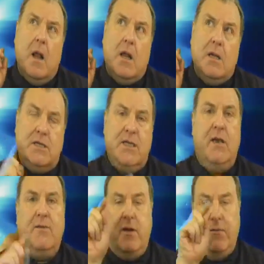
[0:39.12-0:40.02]

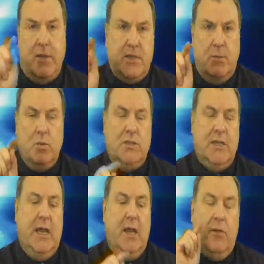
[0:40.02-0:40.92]
conservative with a small
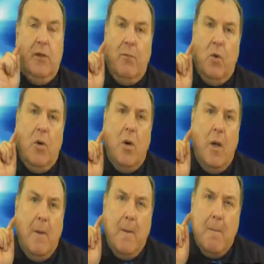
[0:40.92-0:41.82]
c, the
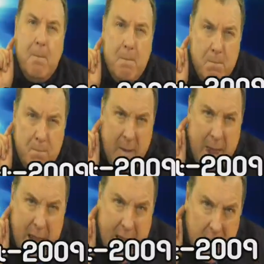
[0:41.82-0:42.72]
more
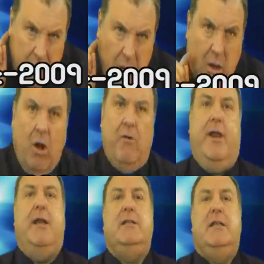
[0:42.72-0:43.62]
male
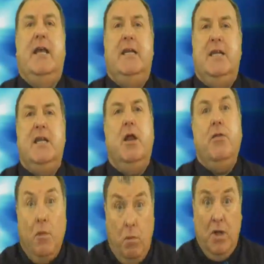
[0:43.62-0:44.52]
orientated,
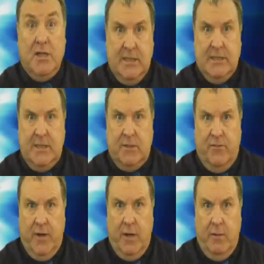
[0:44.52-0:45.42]
the worse this is
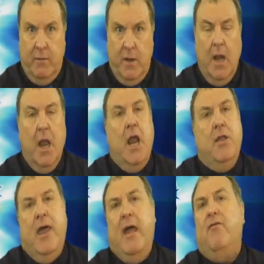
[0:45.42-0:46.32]
for you.
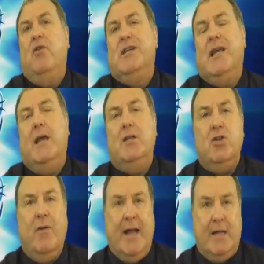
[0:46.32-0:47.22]
Therefore, to
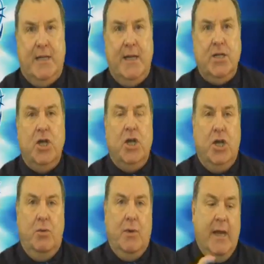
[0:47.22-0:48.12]
counteract it,
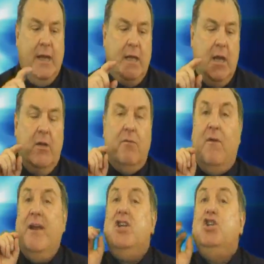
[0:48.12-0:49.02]
you need
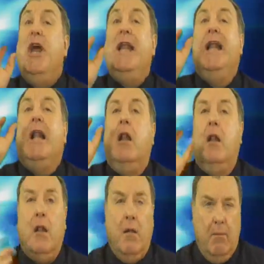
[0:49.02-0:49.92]
very
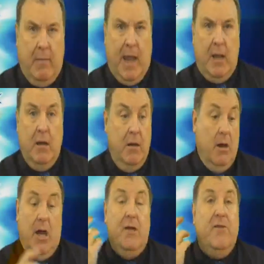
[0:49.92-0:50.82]
gentle men,
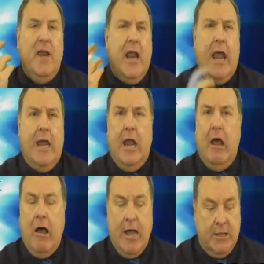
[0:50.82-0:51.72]
even gay
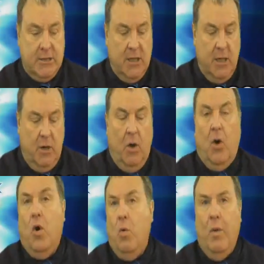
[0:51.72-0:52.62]
guys
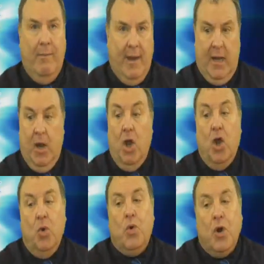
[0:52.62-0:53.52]
or women,
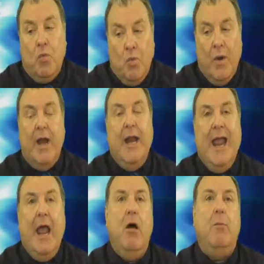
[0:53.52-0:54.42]
who can really
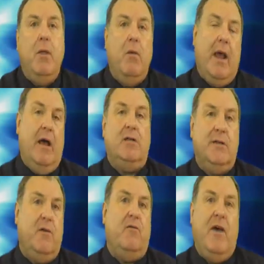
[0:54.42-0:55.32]
help you out
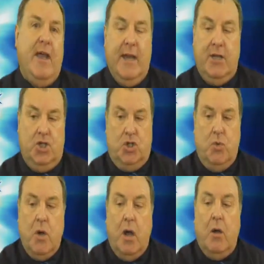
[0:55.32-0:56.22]
of a
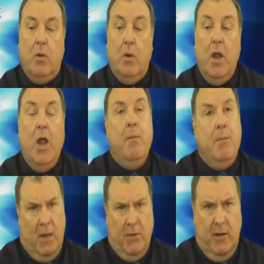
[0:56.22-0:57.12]
financial hole.
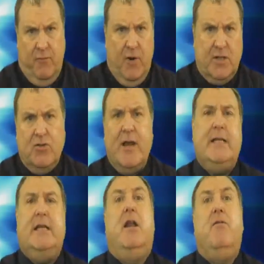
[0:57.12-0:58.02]
But don't get
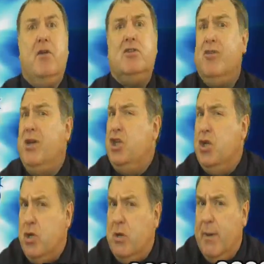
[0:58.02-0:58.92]
frustrated.
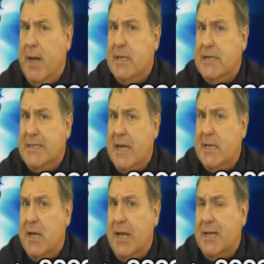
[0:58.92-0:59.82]
Frustration could begin to
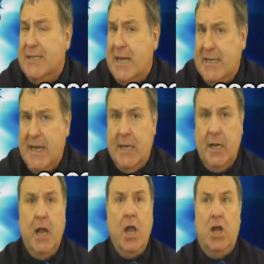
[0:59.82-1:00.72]
set in.
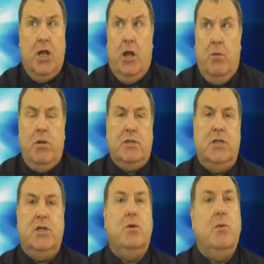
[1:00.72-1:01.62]
You don't know what
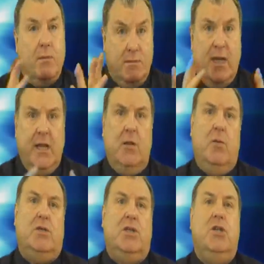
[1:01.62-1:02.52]
to do. I'm telling you
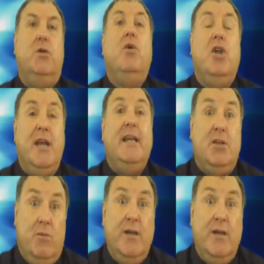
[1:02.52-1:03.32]
what to do. You need to